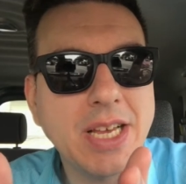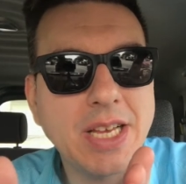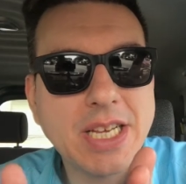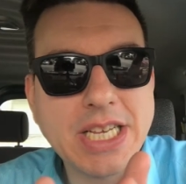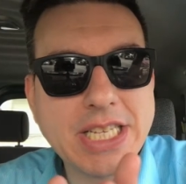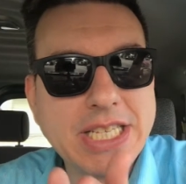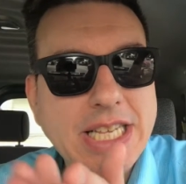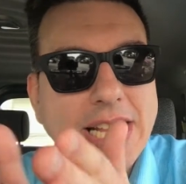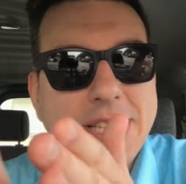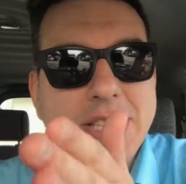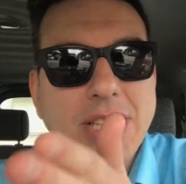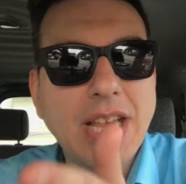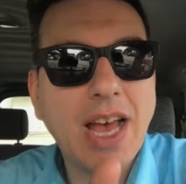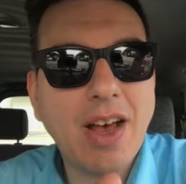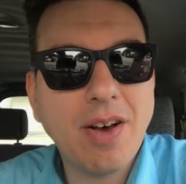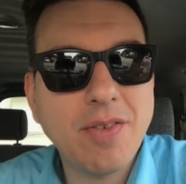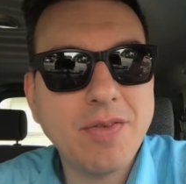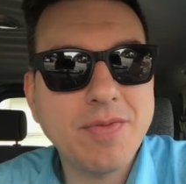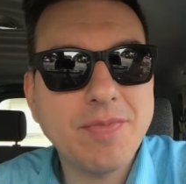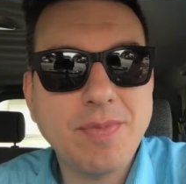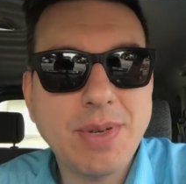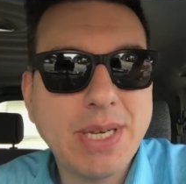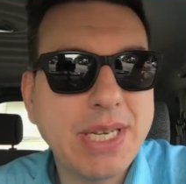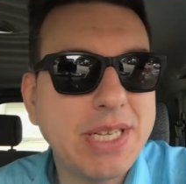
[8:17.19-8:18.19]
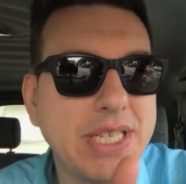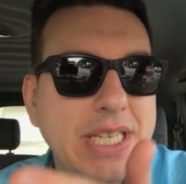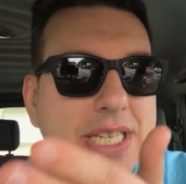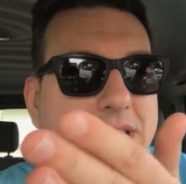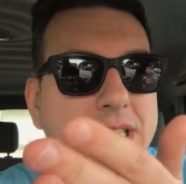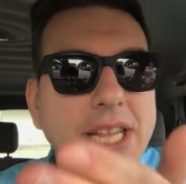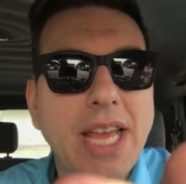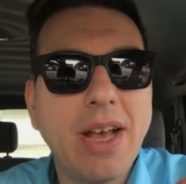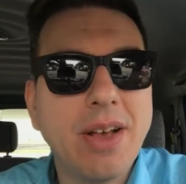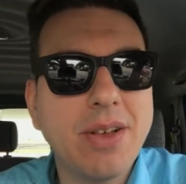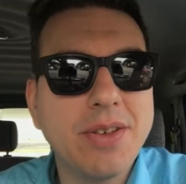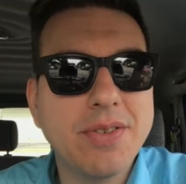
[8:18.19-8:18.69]
Because he
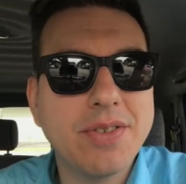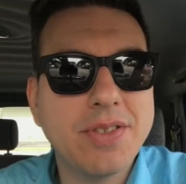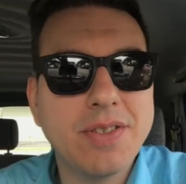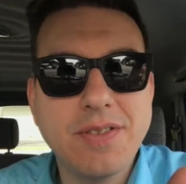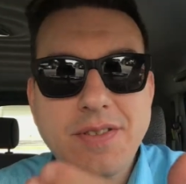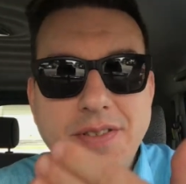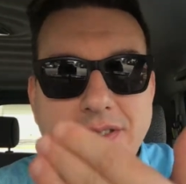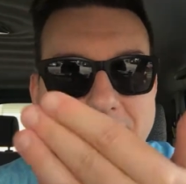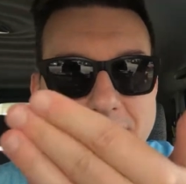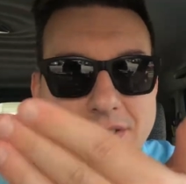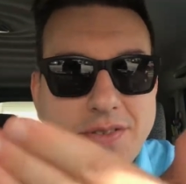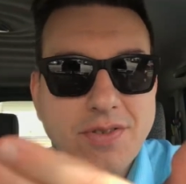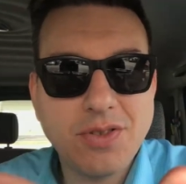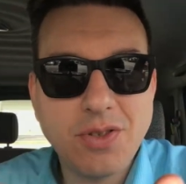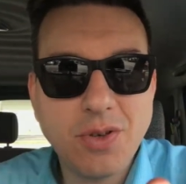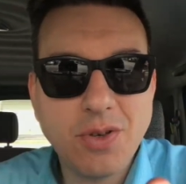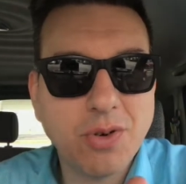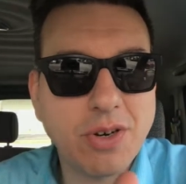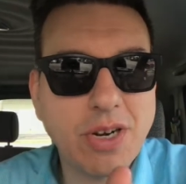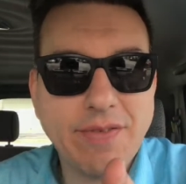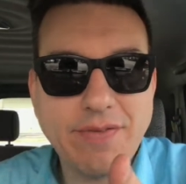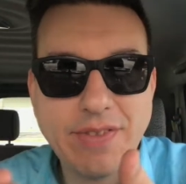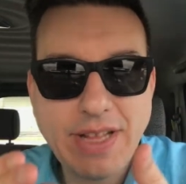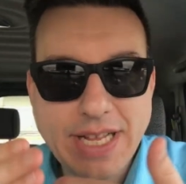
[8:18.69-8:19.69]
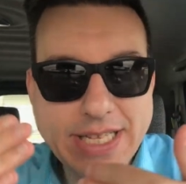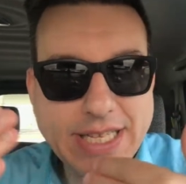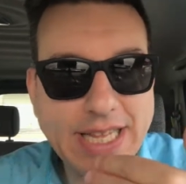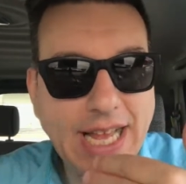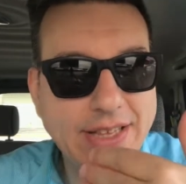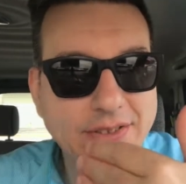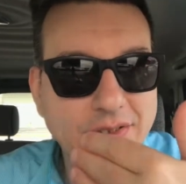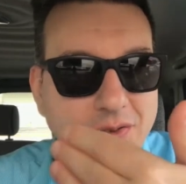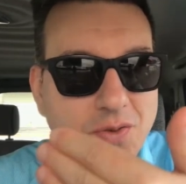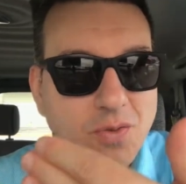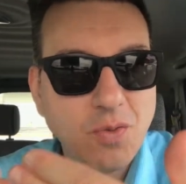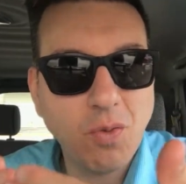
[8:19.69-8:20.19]
tells the story of, like,
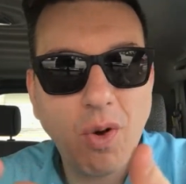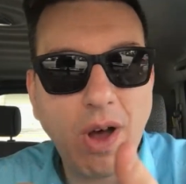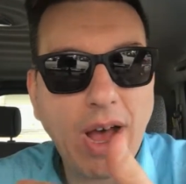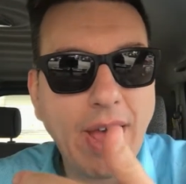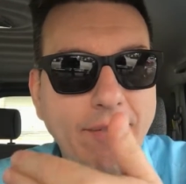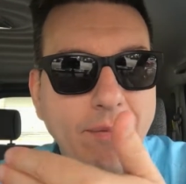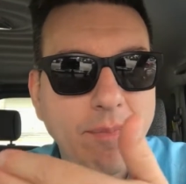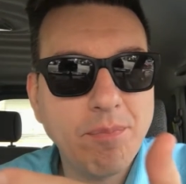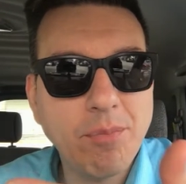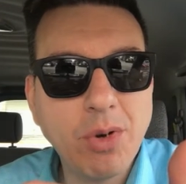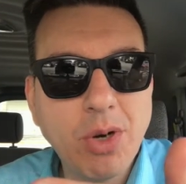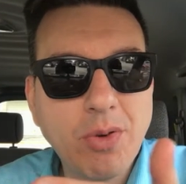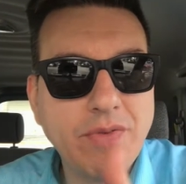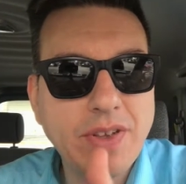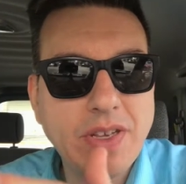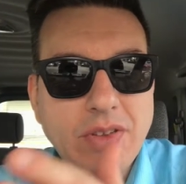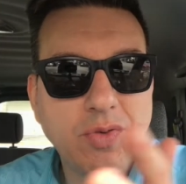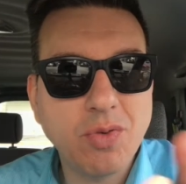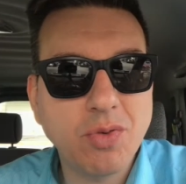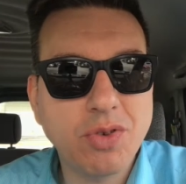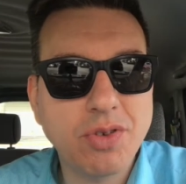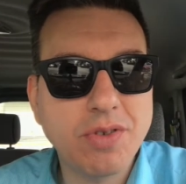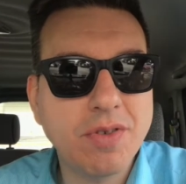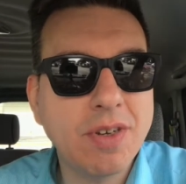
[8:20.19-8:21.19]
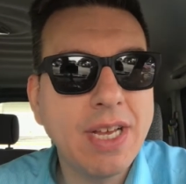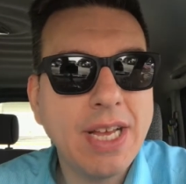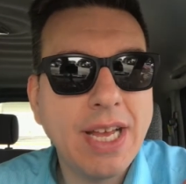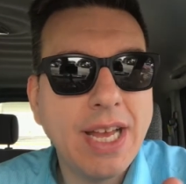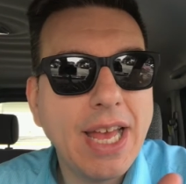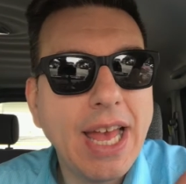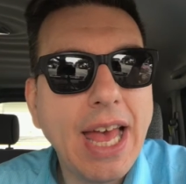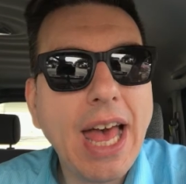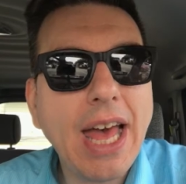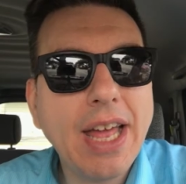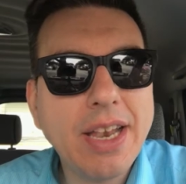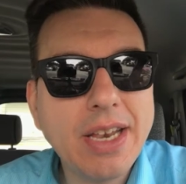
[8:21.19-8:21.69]
that's why movies were
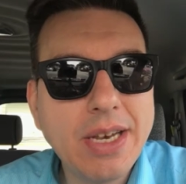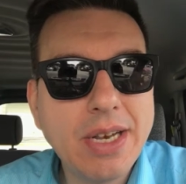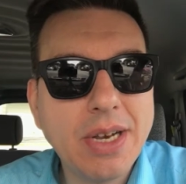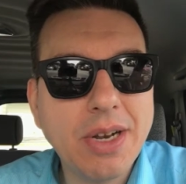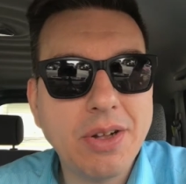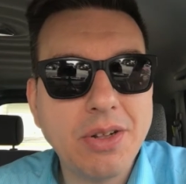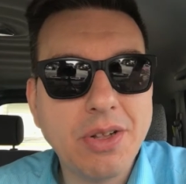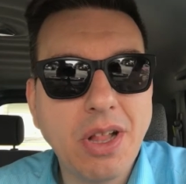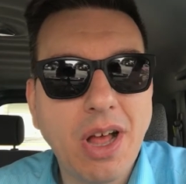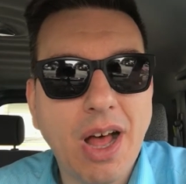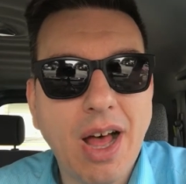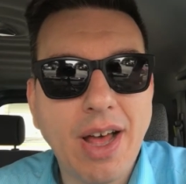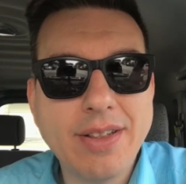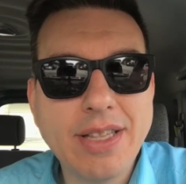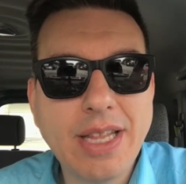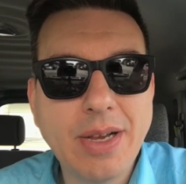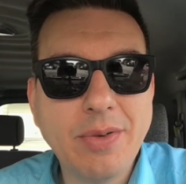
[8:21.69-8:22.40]
edited a lot.